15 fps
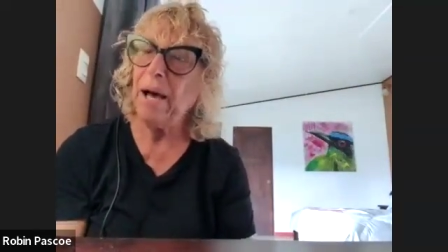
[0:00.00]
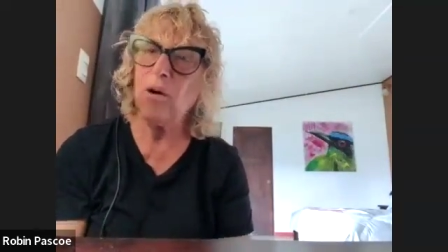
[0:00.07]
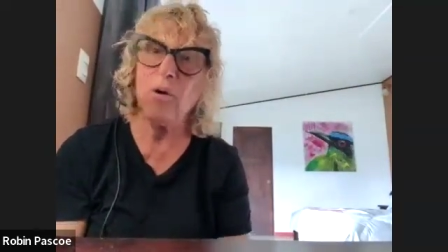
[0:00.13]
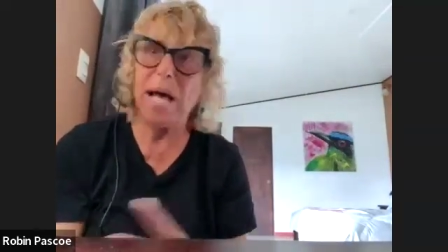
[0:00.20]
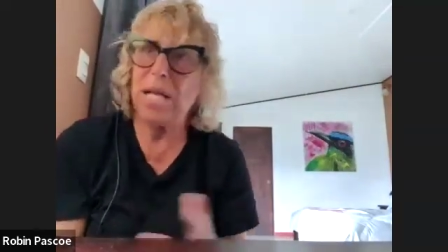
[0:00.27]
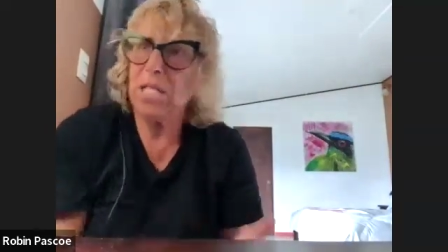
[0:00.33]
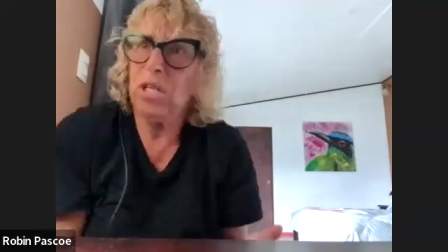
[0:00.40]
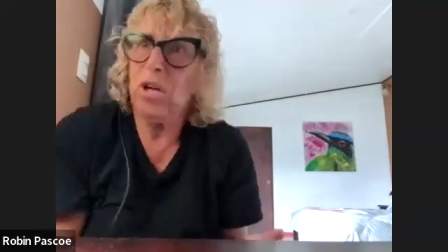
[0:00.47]
who
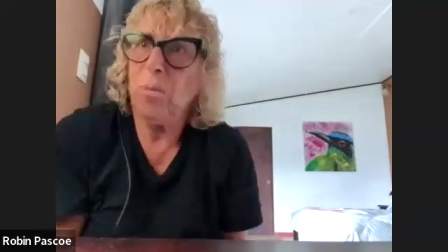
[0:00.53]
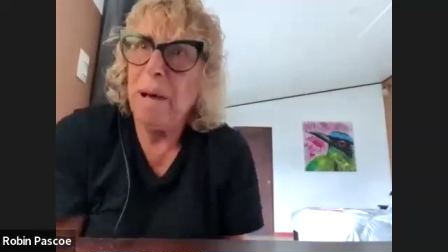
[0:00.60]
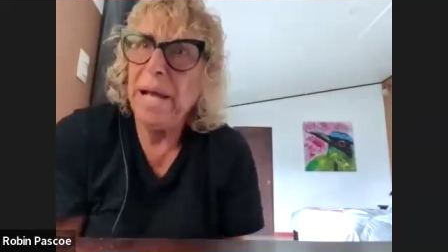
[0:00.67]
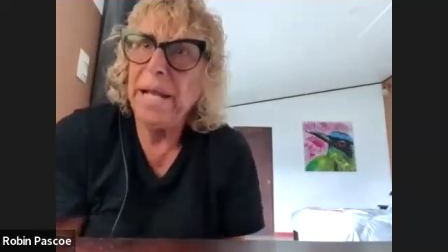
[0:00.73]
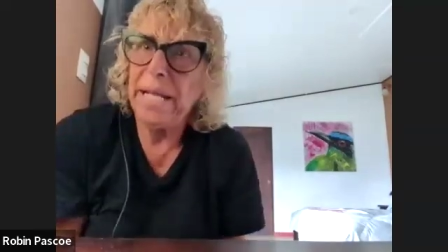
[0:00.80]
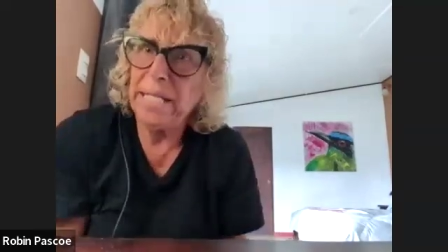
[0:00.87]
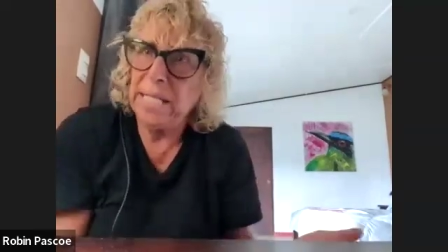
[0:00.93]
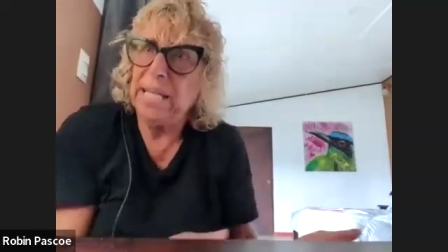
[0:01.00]
has no
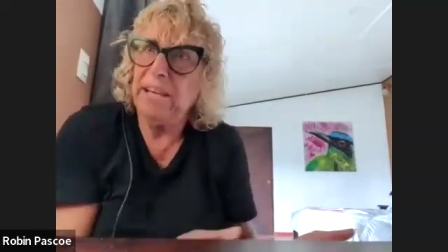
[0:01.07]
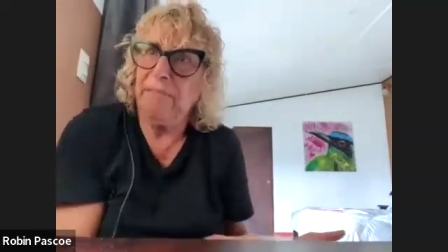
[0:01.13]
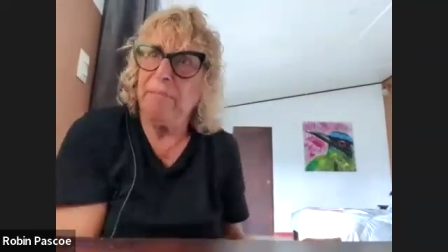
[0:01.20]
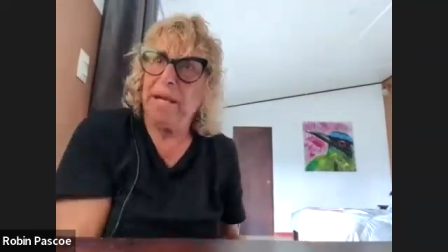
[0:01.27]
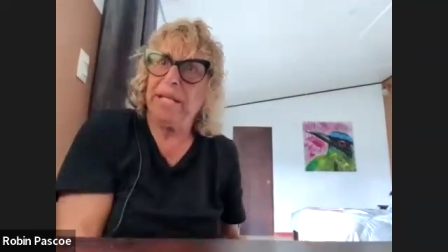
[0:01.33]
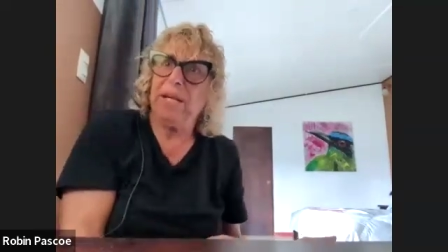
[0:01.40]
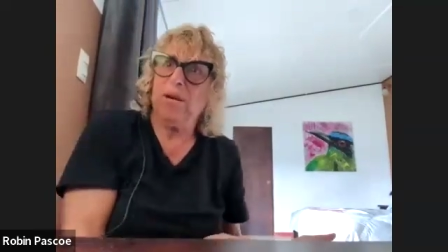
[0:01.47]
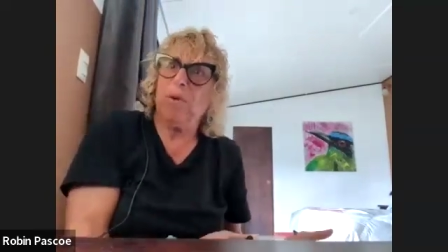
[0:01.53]
money to give
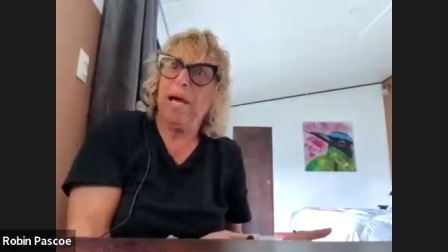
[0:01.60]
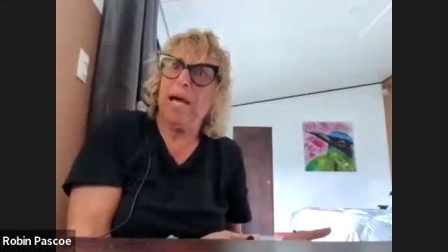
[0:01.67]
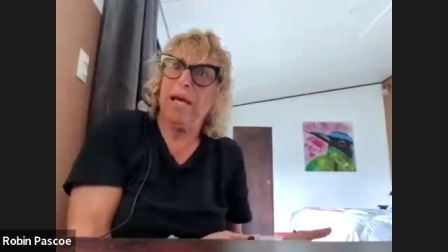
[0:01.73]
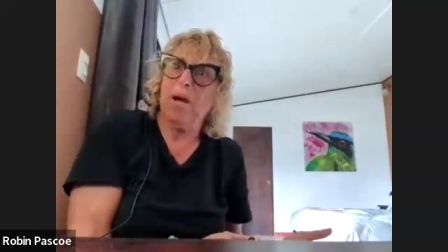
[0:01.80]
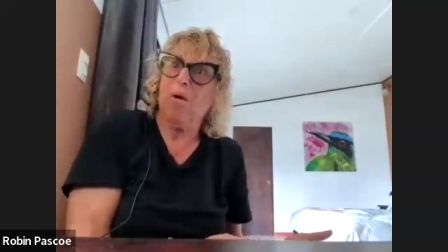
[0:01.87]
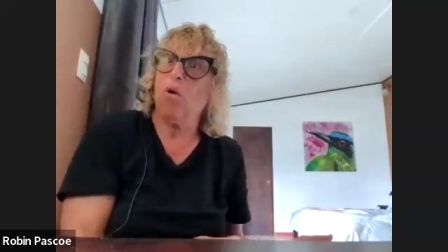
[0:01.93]
money away.